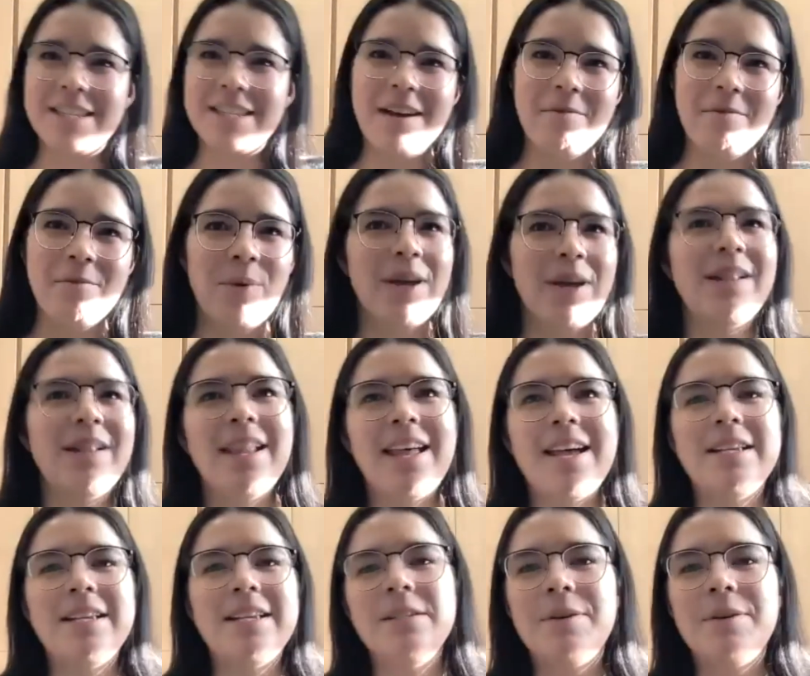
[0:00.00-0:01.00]
have one
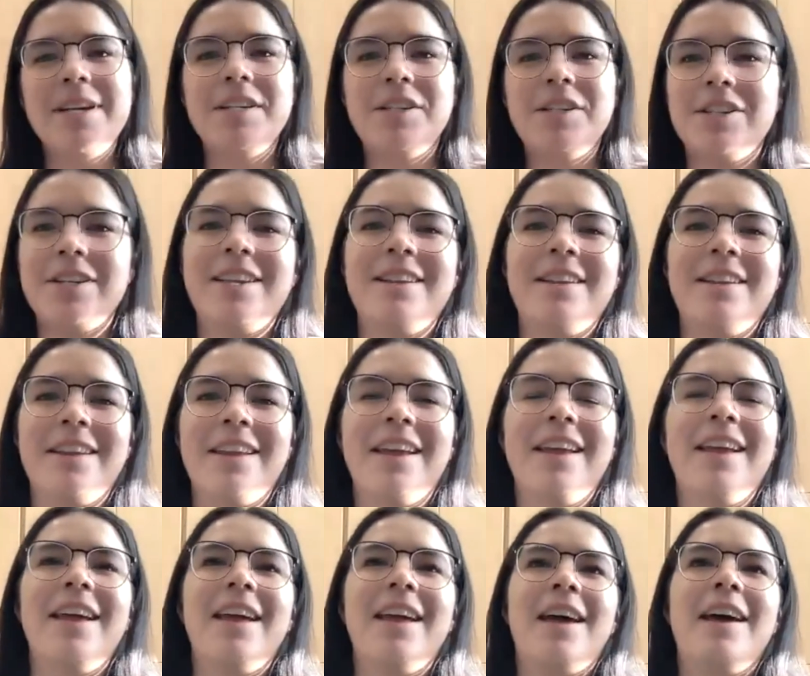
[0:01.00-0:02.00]
last question.
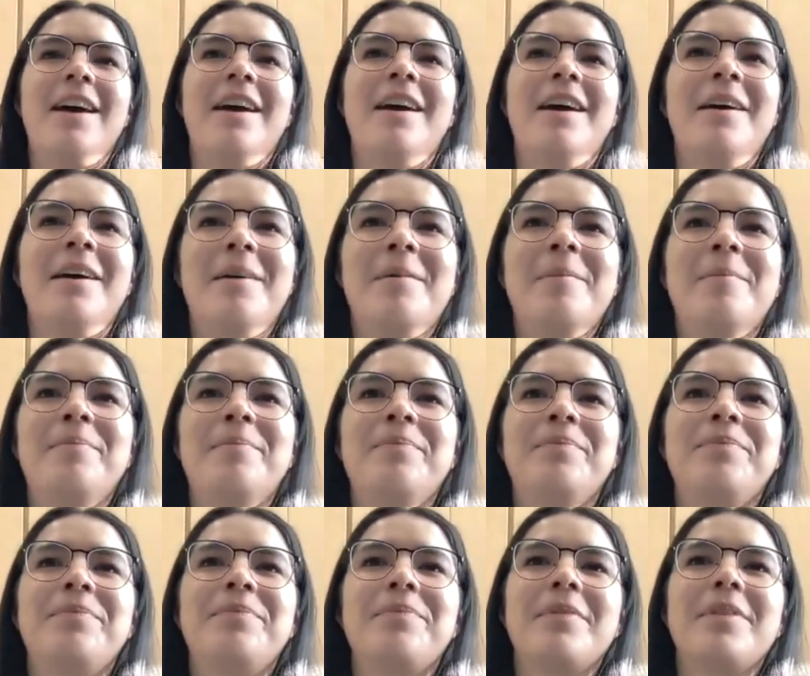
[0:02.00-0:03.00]
Um,
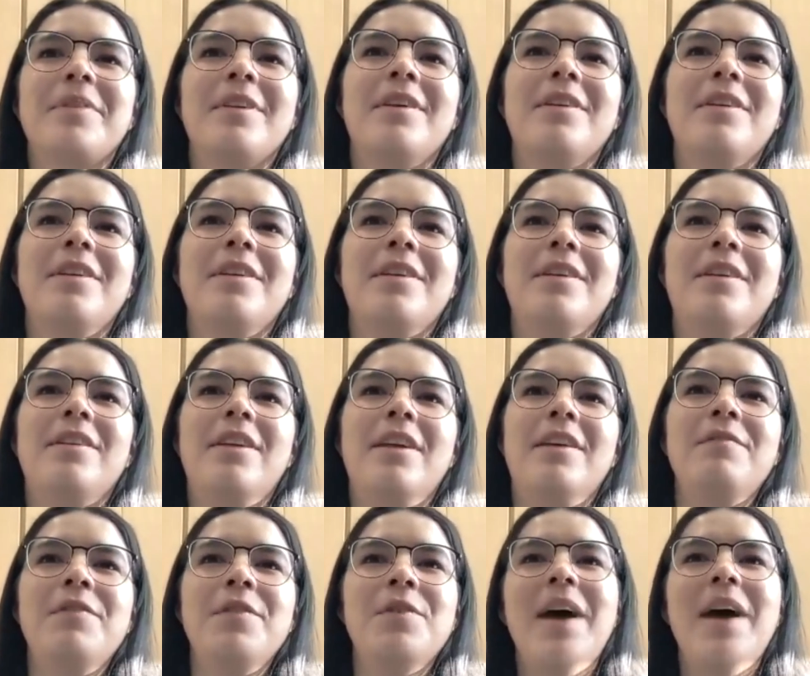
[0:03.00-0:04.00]

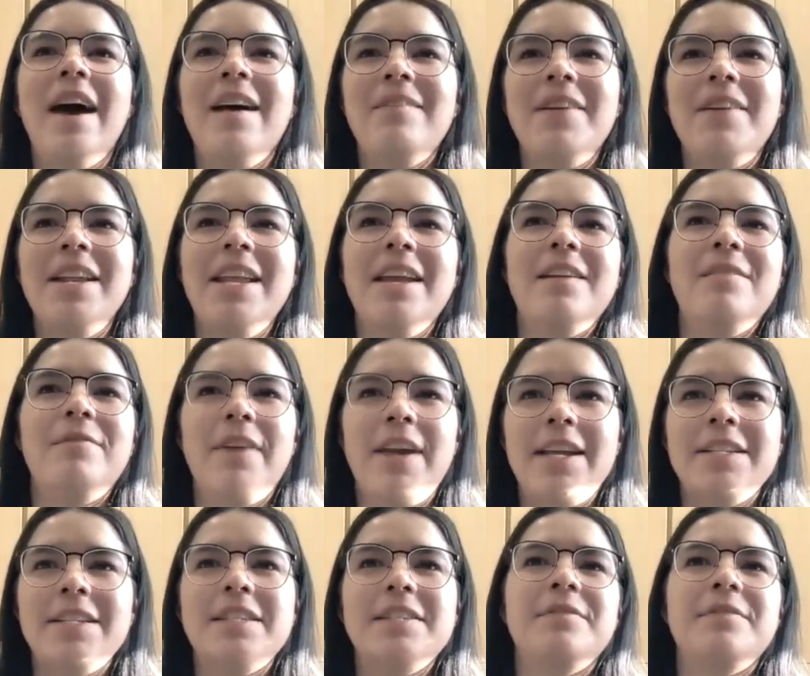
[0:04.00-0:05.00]
if you have any
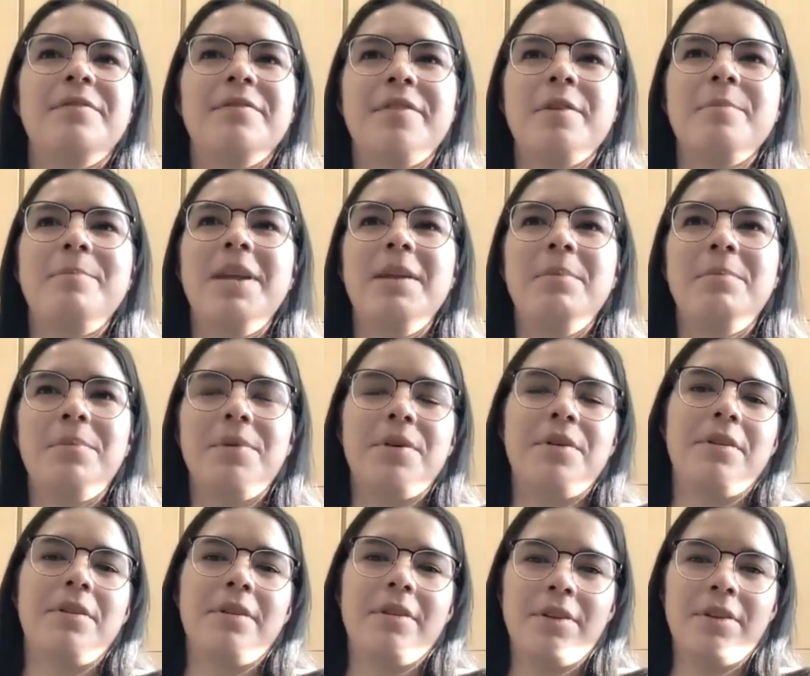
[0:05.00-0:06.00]
advice for
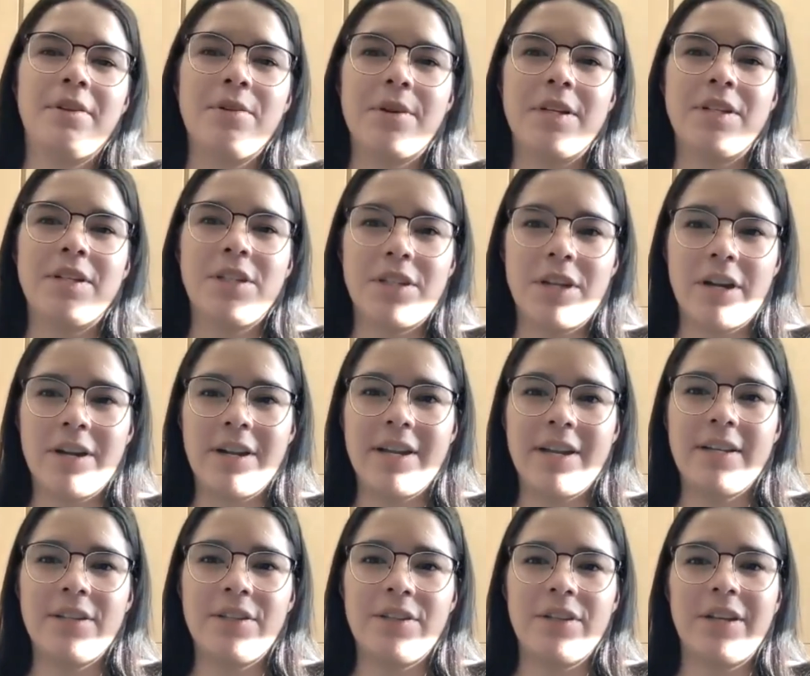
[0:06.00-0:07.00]
people who are
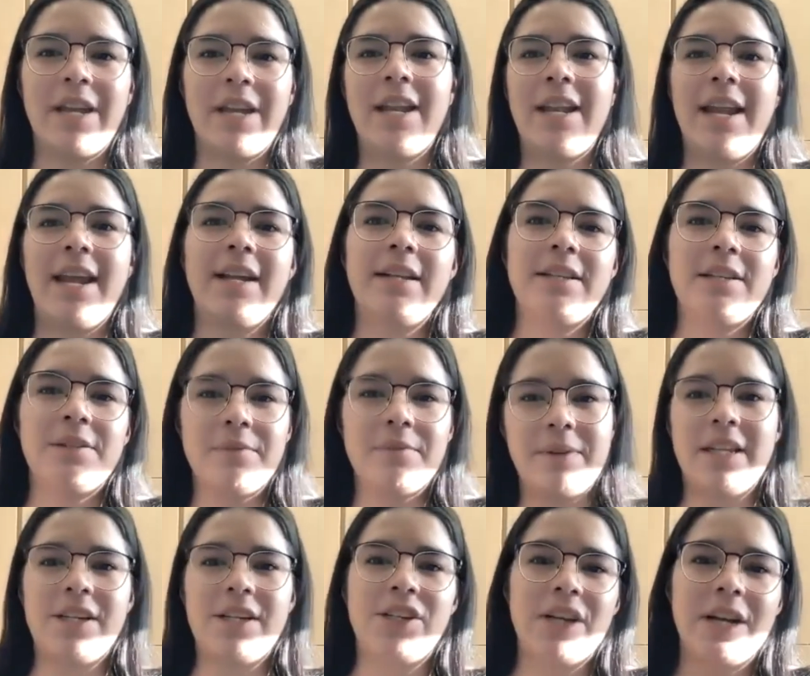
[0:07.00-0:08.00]
starting to connect
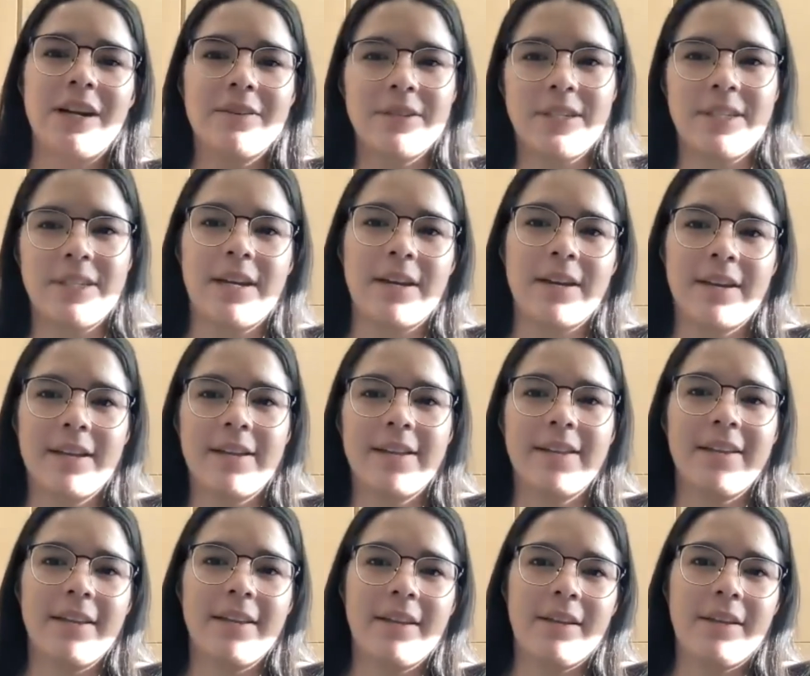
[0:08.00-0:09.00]
with Acakosak
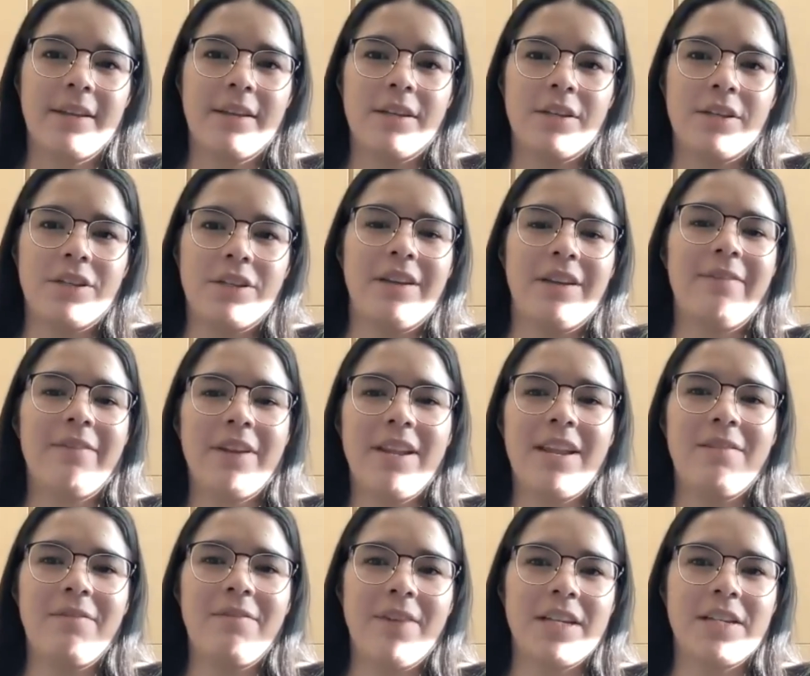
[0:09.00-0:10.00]
do you have any
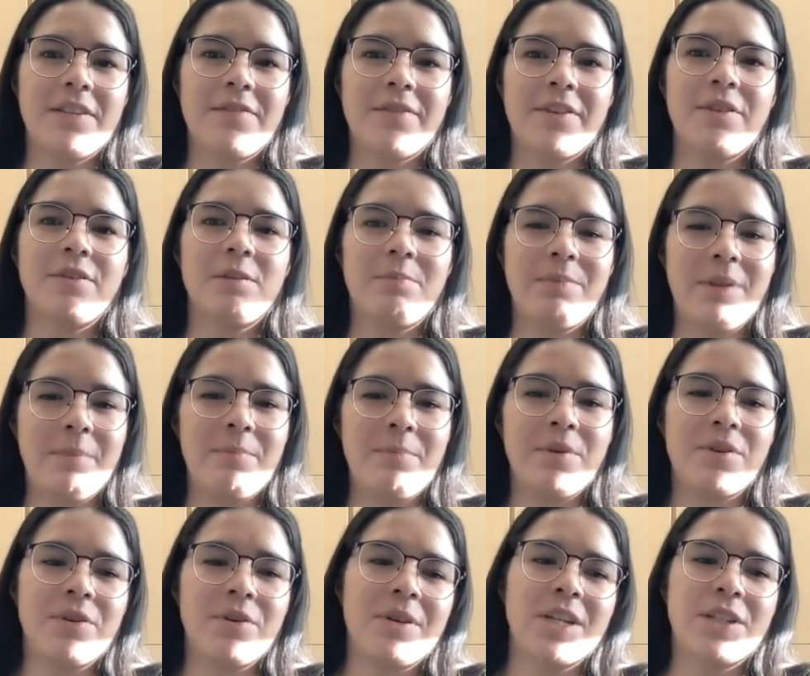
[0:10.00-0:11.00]
advice for those
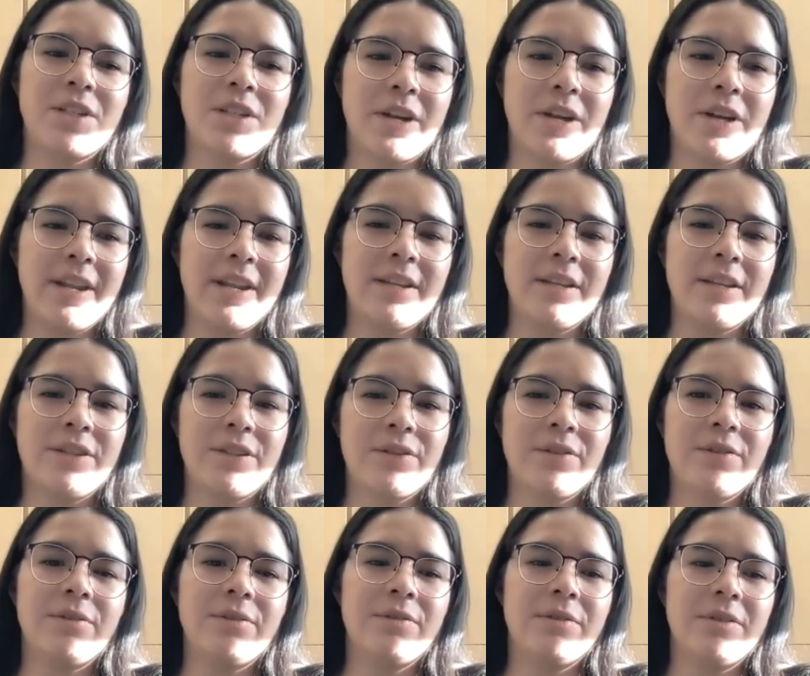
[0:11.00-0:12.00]
people who are starting
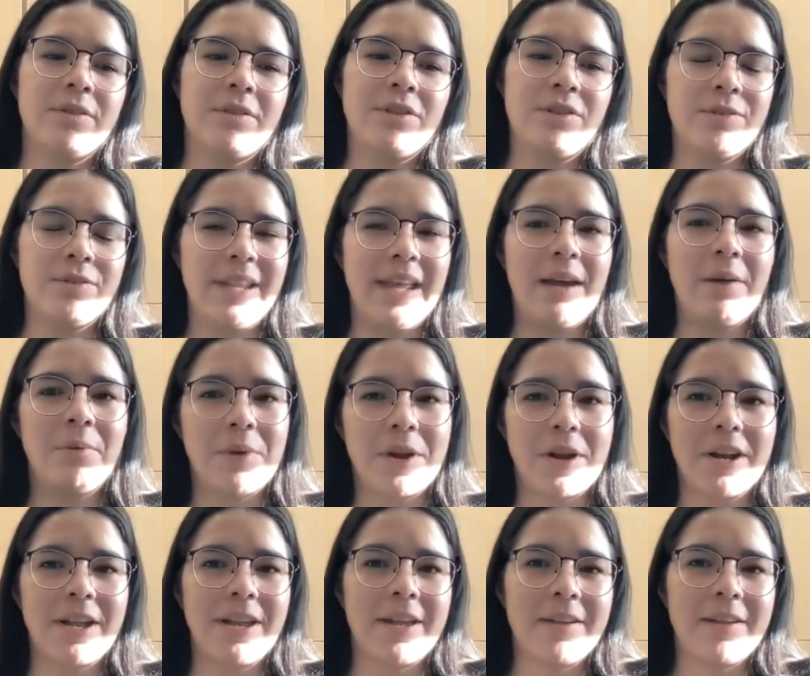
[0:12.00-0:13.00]
to do that
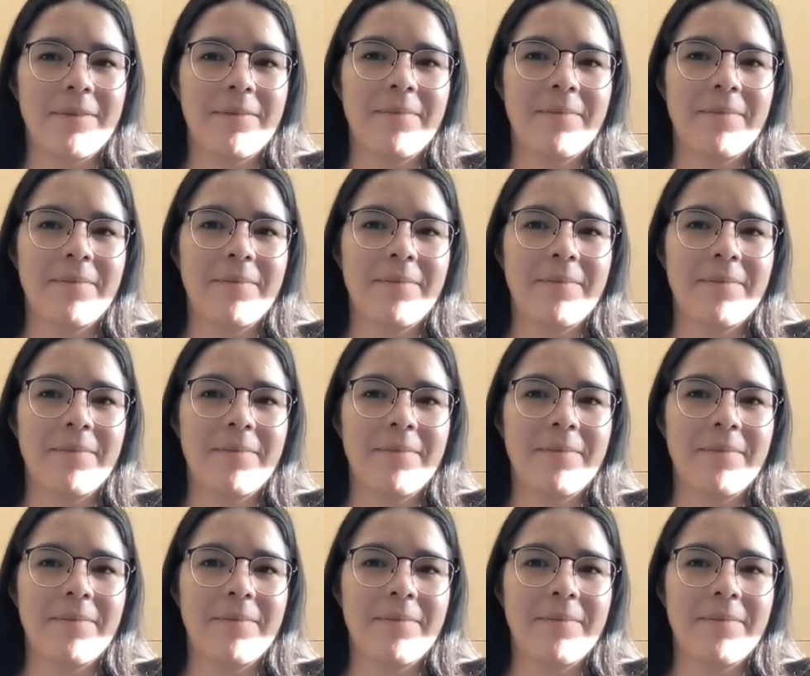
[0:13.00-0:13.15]
work?